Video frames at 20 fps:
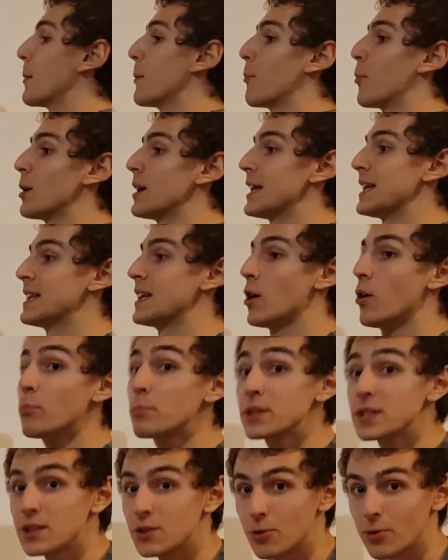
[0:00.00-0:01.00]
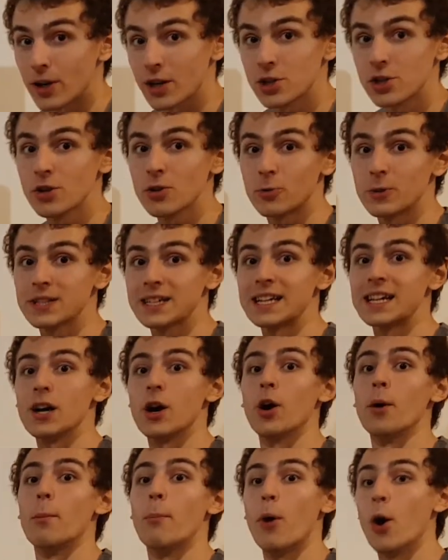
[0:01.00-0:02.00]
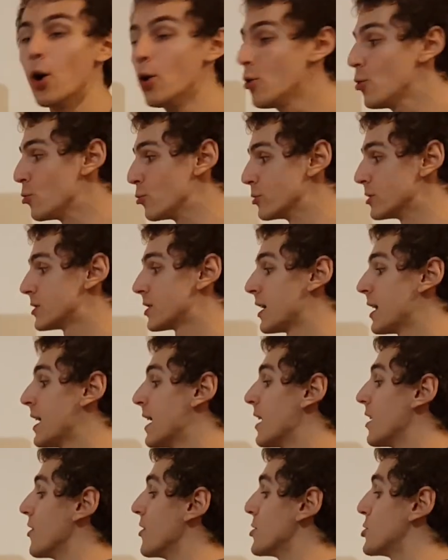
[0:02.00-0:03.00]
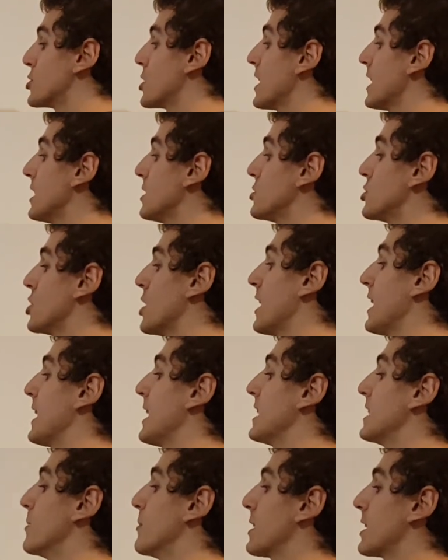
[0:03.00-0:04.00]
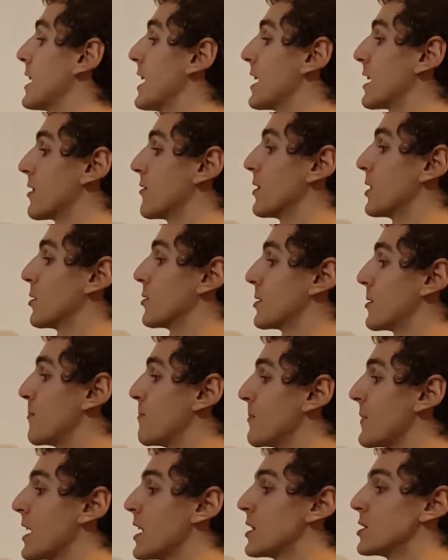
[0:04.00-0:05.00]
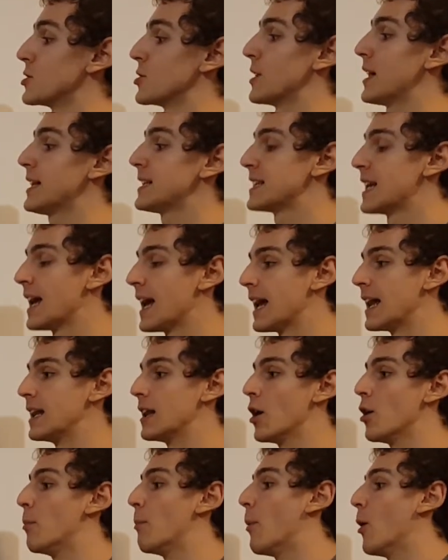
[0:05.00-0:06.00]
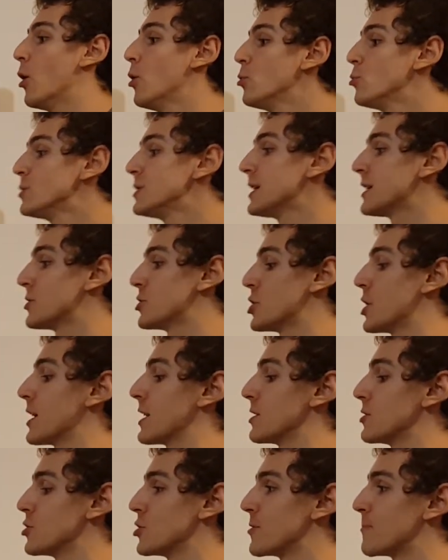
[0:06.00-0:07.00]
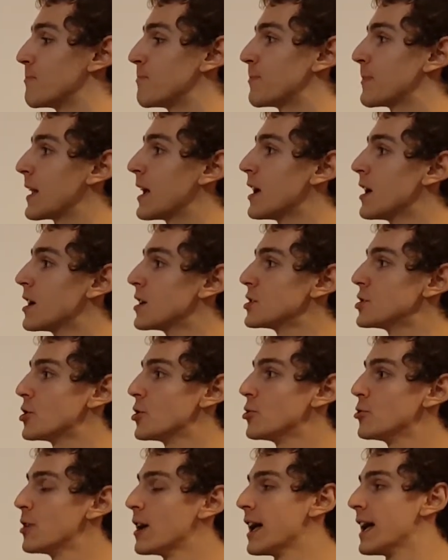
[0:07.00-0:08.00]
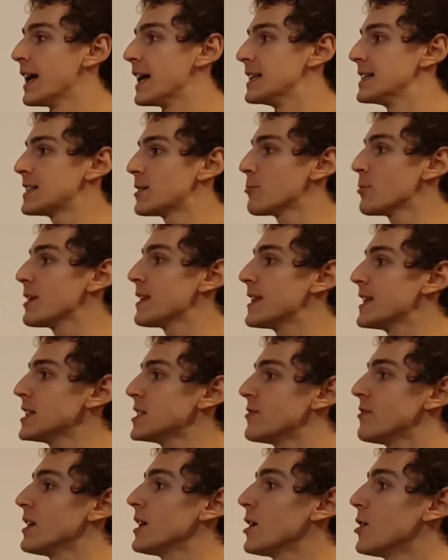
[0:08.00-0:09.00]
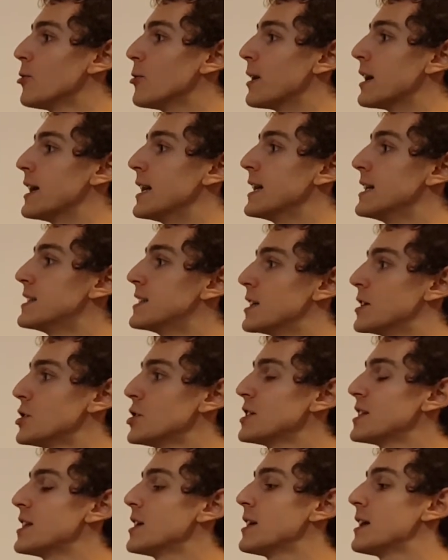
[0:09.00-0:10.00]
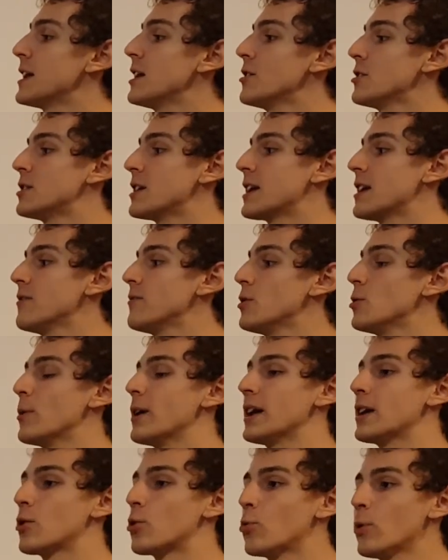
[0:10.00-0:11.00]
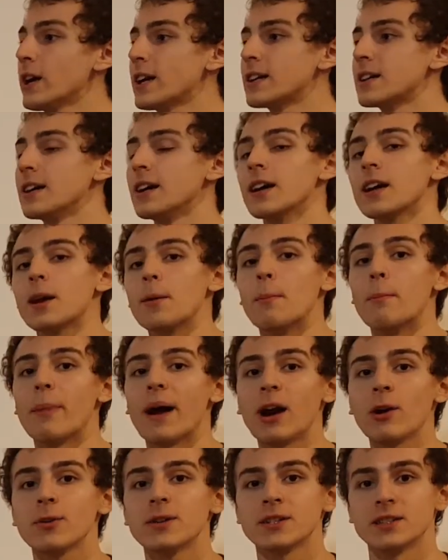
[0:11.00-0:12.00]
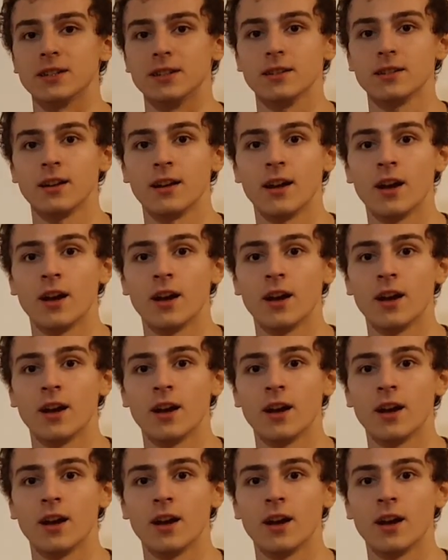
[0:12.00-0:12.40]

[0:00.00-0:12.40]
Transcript: point in the opposite direction where it's going to oppose the change in the magnetic field. So that's an opposing change. So in summary, this video is just here to give you a quick comparison